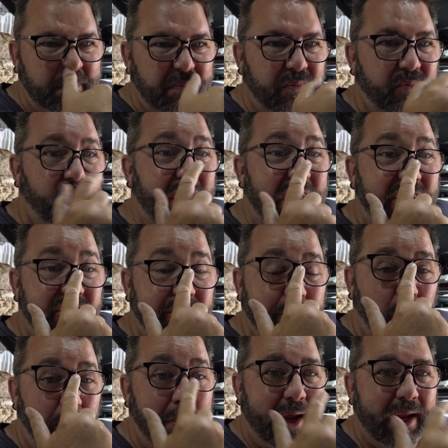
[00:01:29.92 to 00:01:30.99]

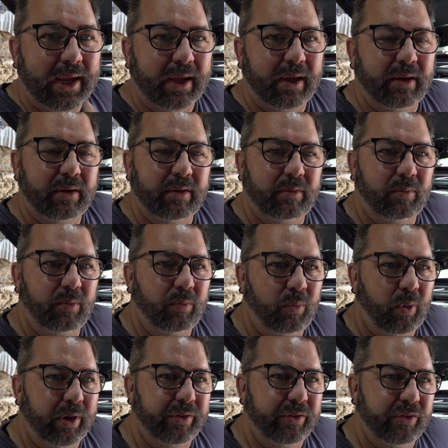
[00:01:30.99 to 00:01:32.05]
reasonable make
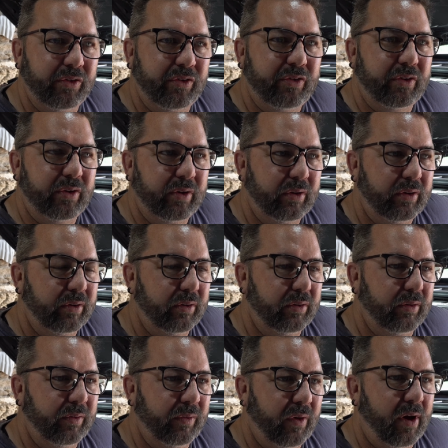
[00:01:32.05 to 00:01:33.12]
ones
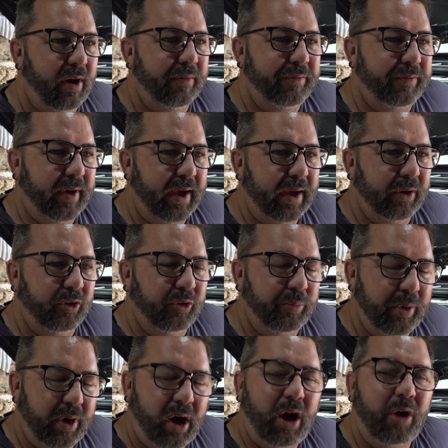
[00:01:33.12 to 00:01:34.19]
that I've found.
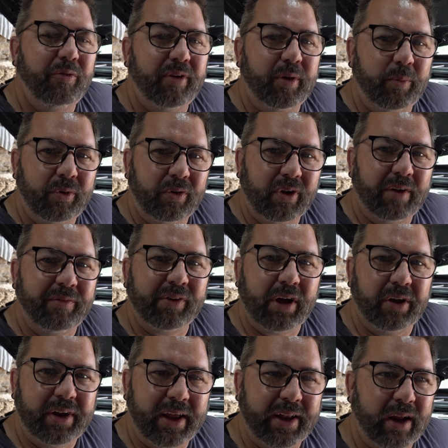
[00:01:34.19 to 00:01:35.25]
But hopefully, we're not going to have to
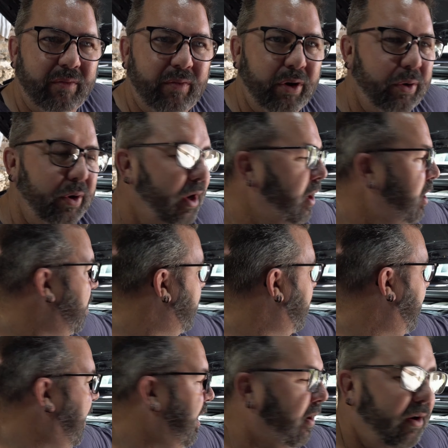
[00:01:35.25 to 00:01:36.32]
go down that route.
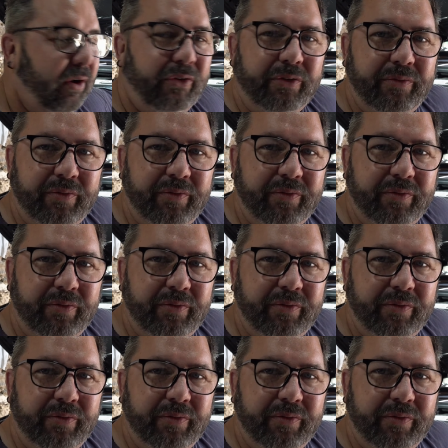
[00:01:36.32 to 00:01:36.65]
Now, on the